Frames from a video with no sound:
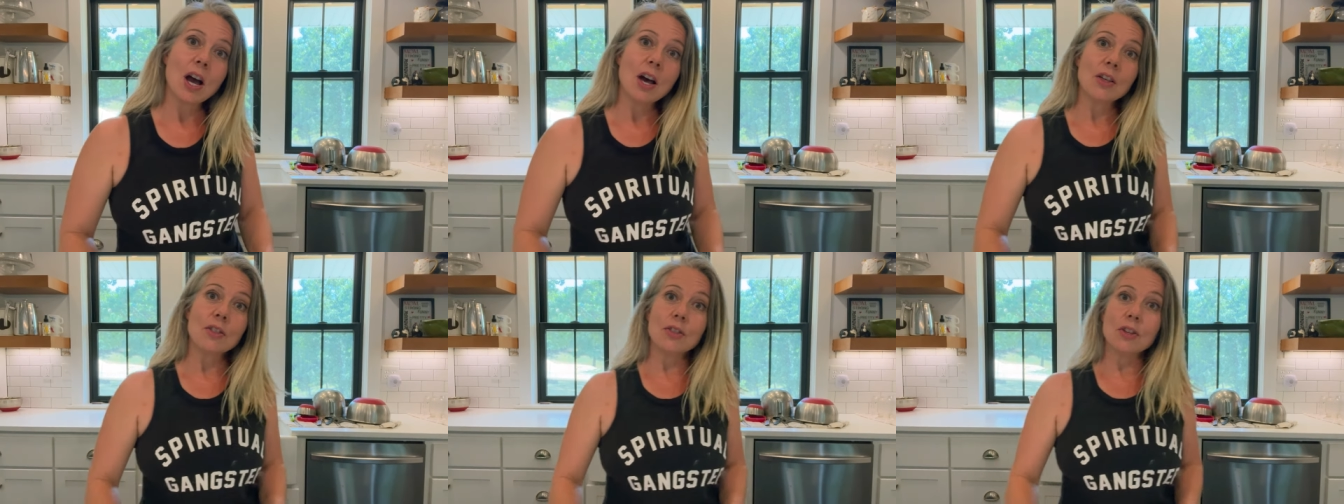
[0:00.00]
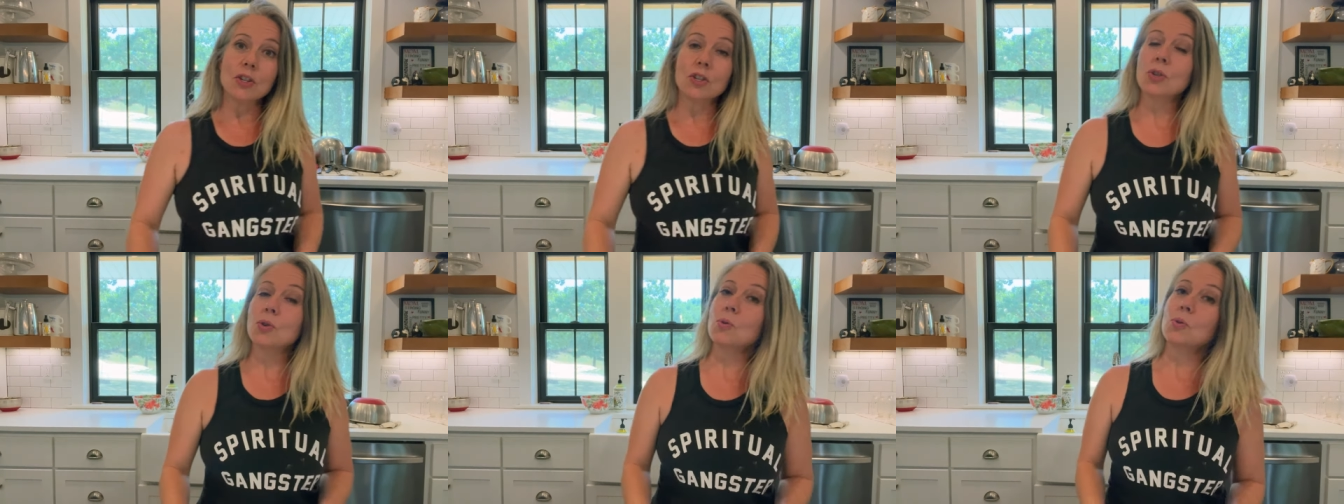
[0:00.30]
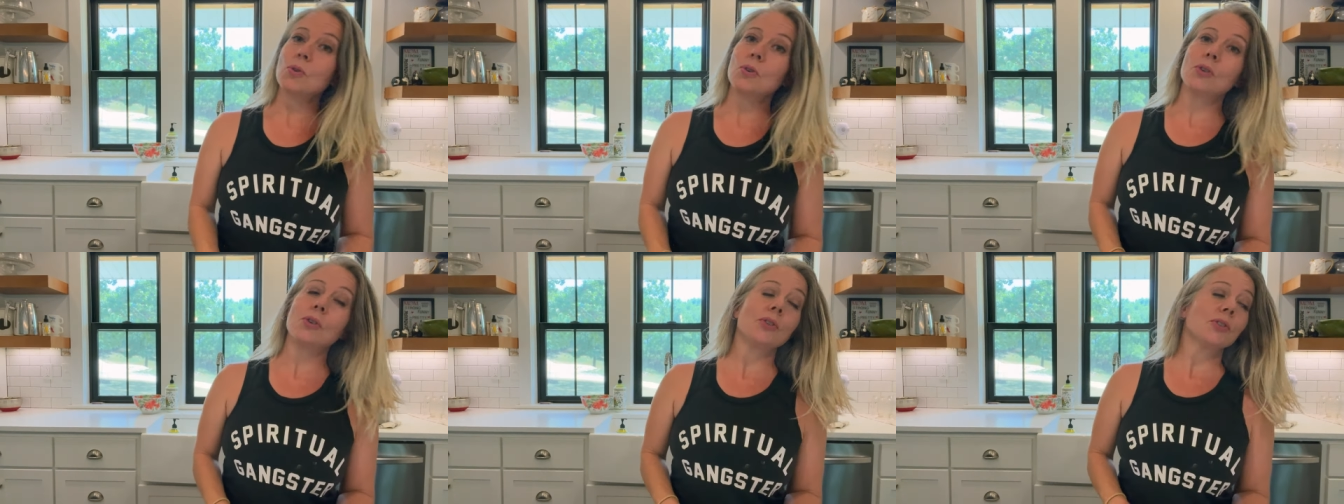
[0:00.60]
the
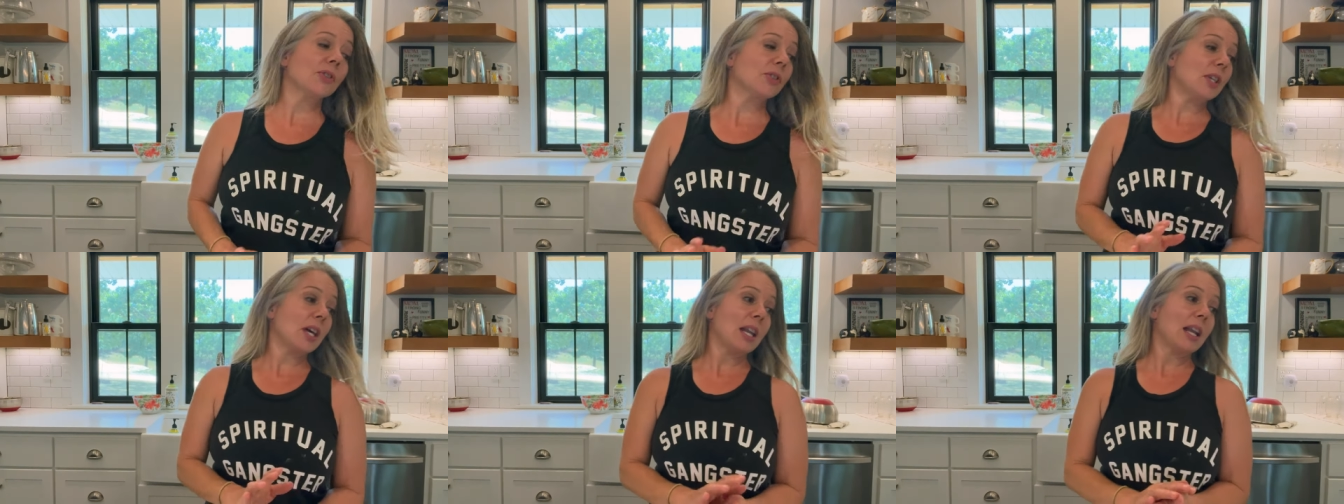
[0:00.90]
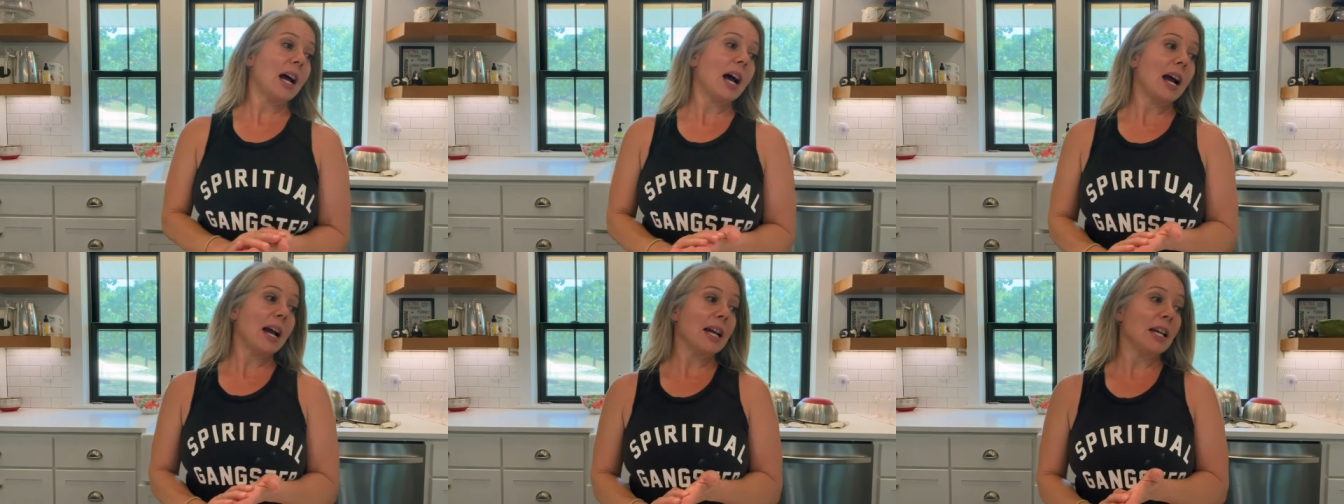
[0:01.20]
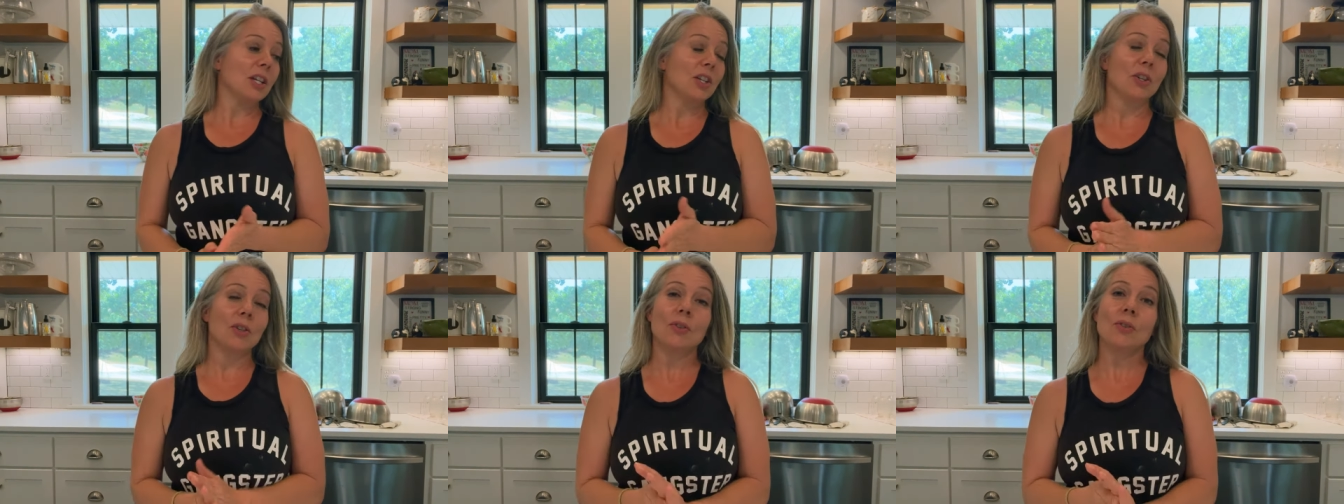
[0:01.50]
tools that I
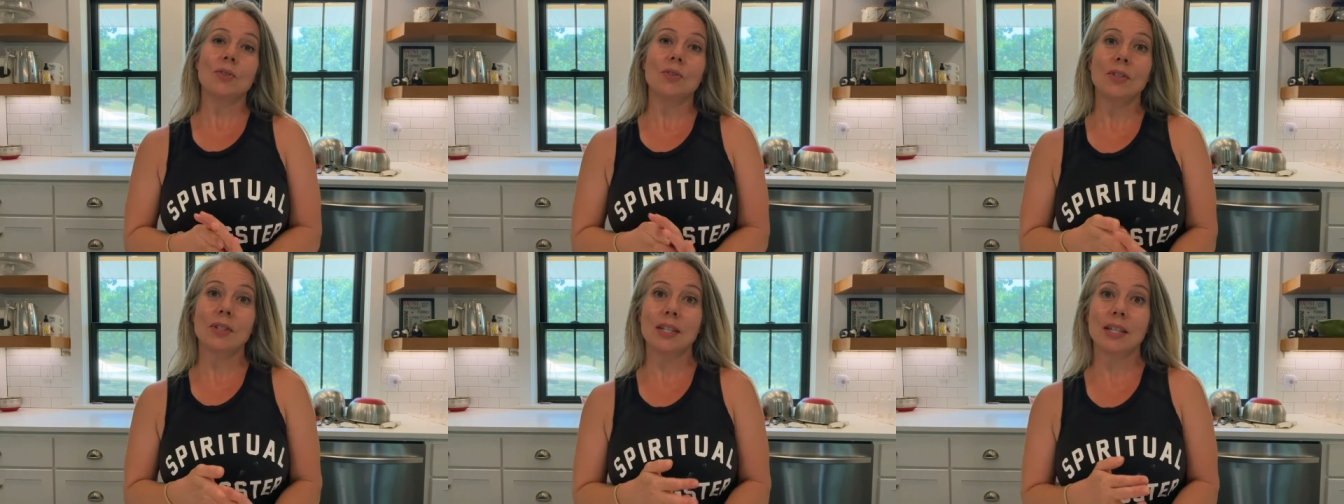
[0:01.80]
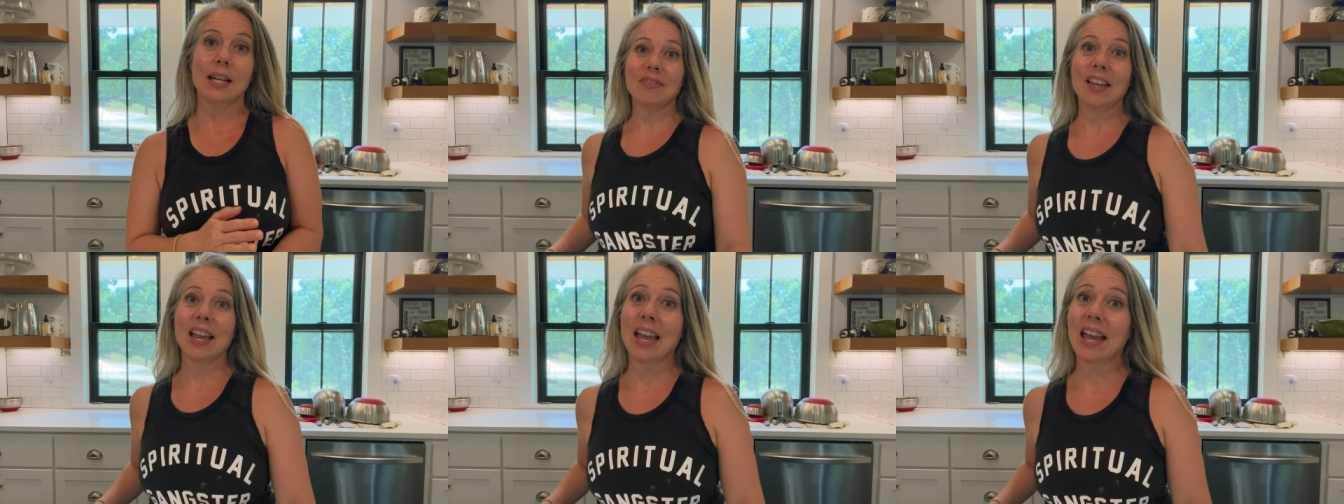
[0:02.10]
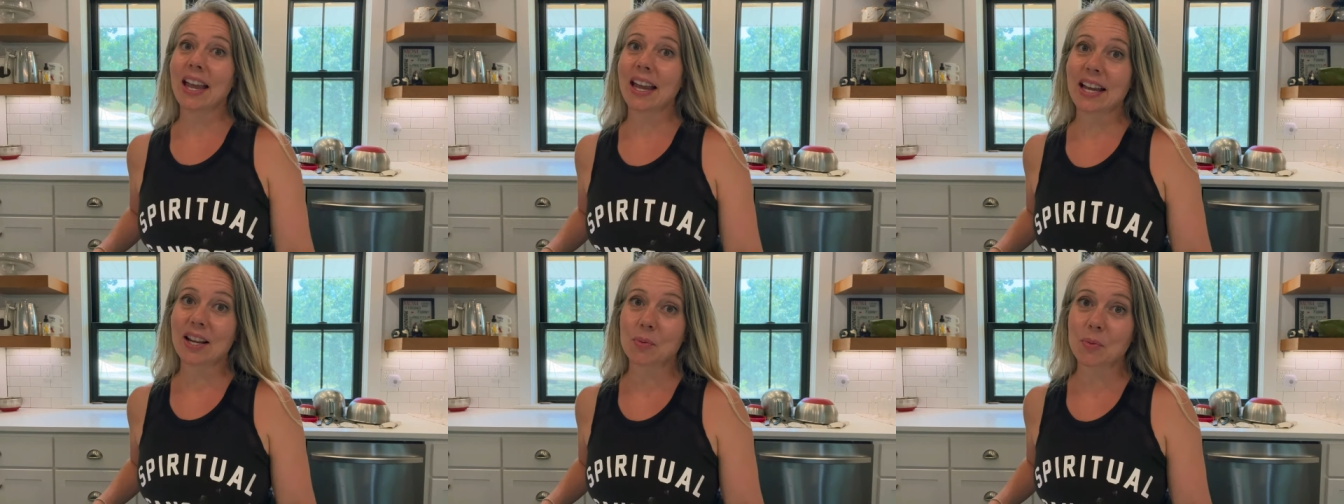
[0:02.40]
used
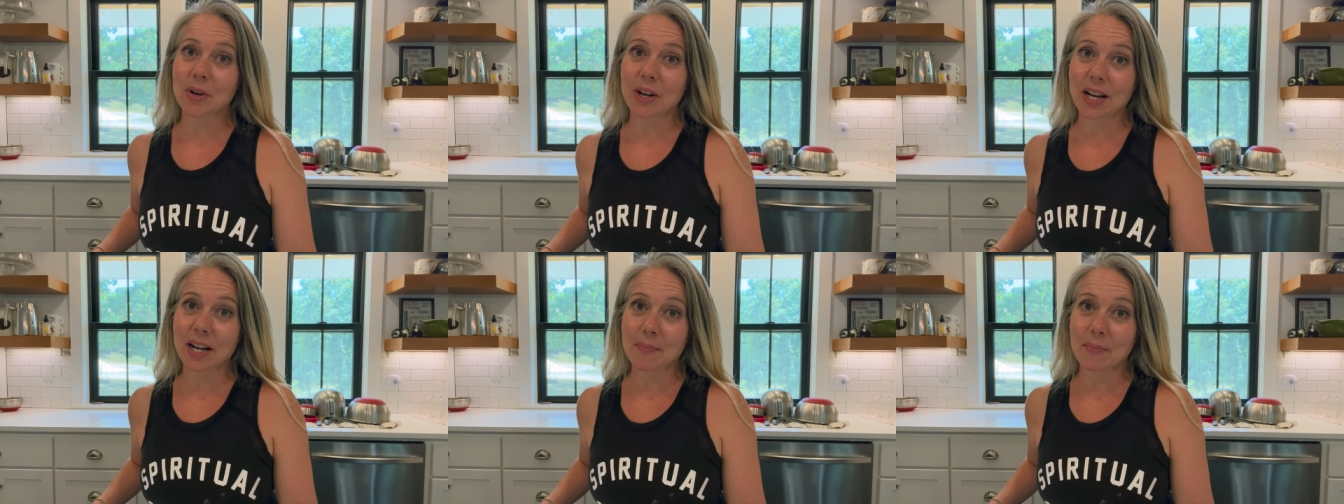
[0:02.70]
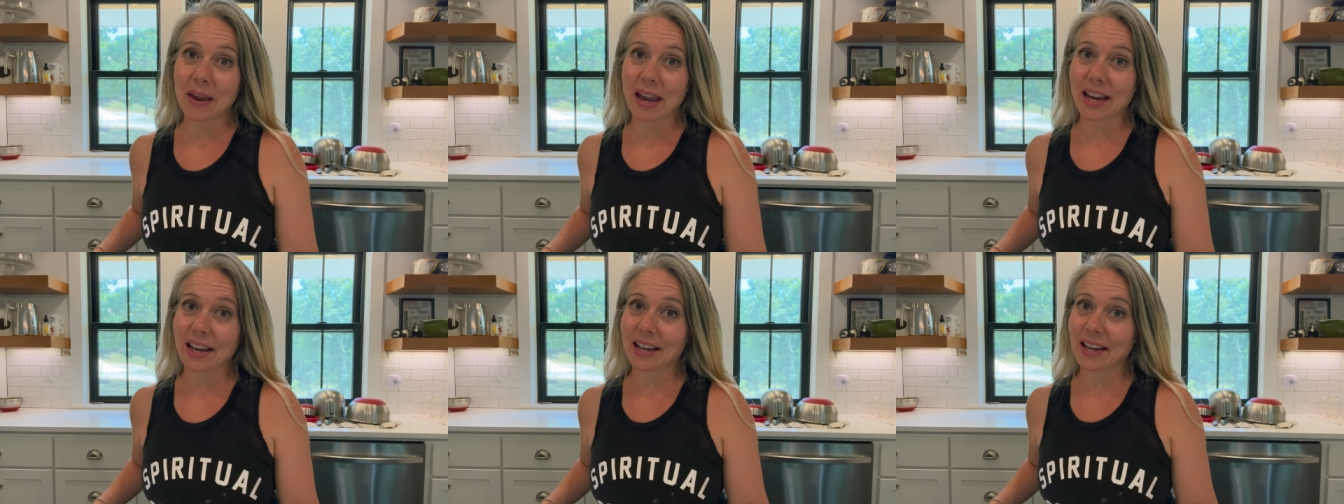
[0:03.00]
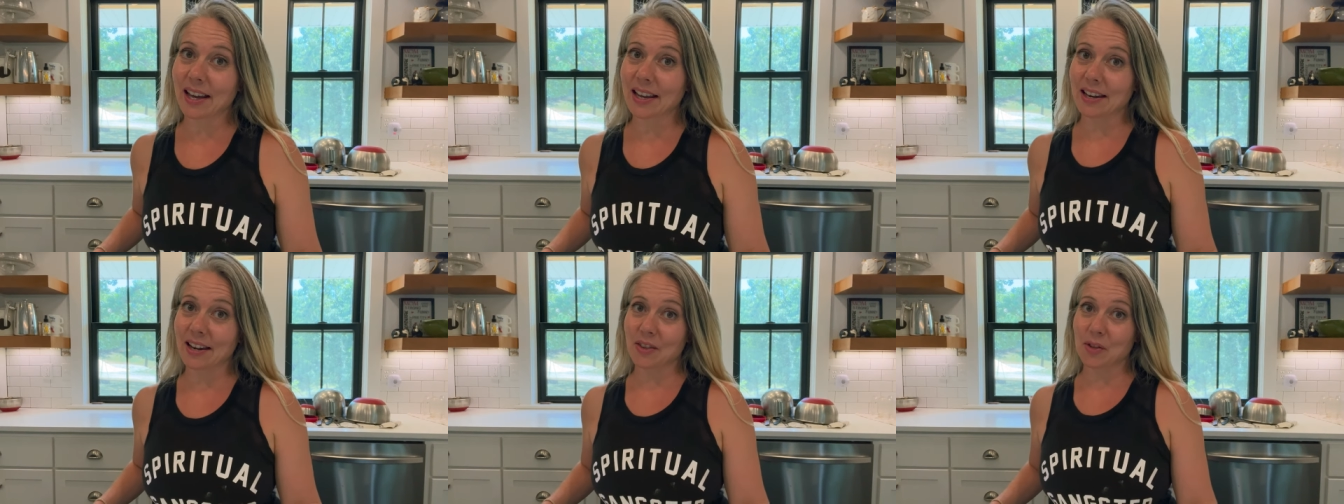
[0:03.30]
and we're gonna make
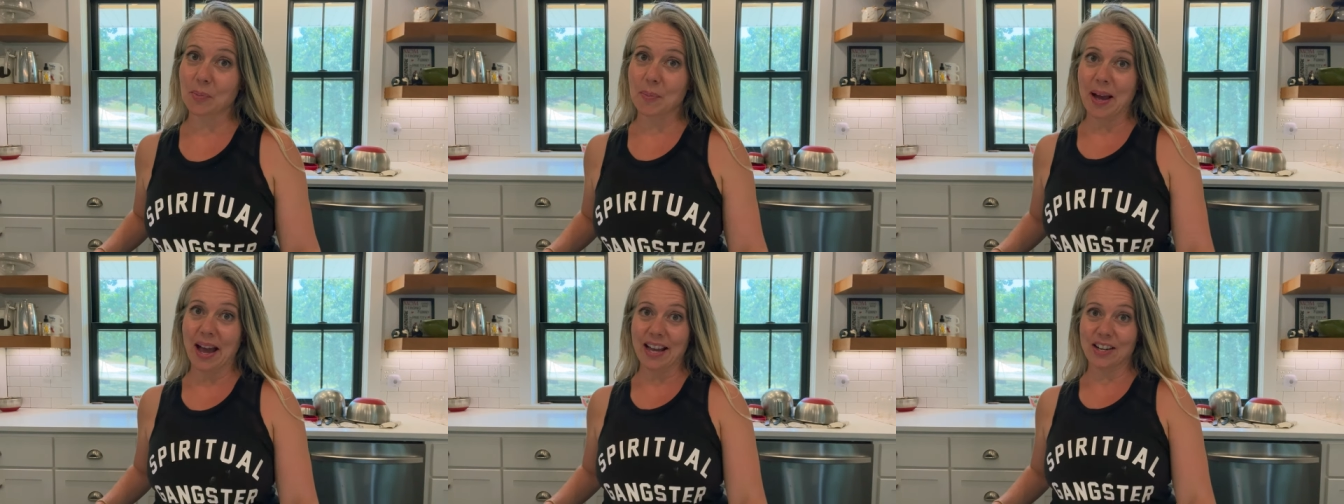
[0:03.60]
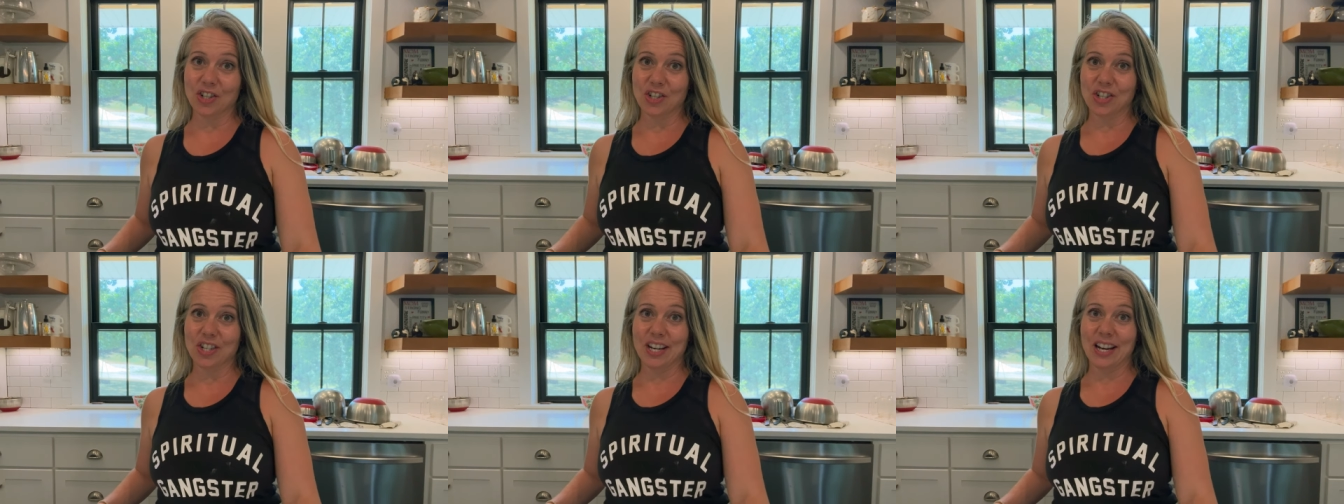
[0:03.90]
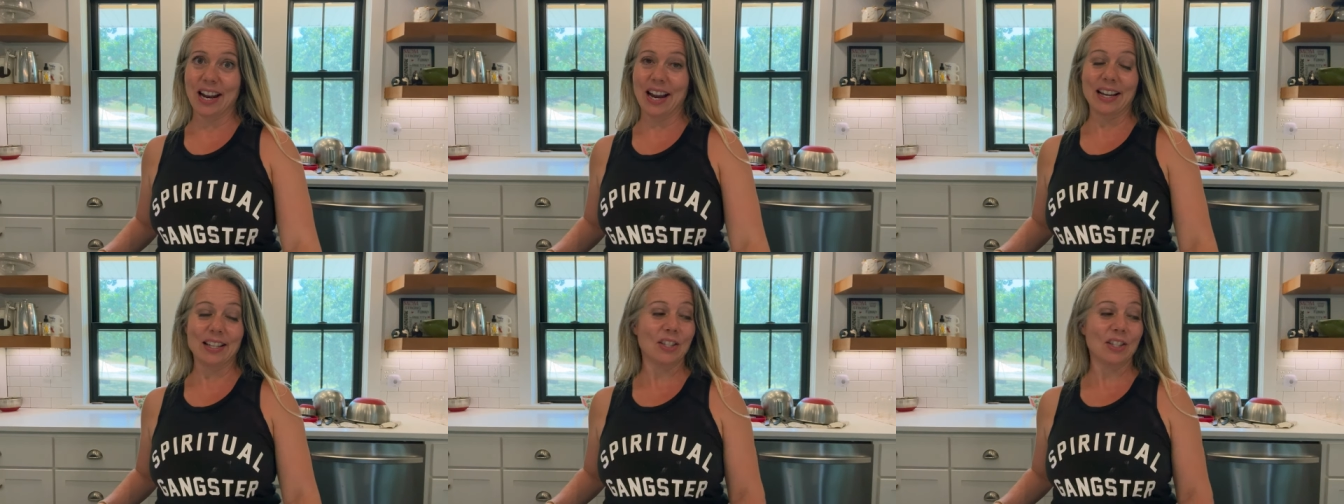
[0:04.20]
another batch today.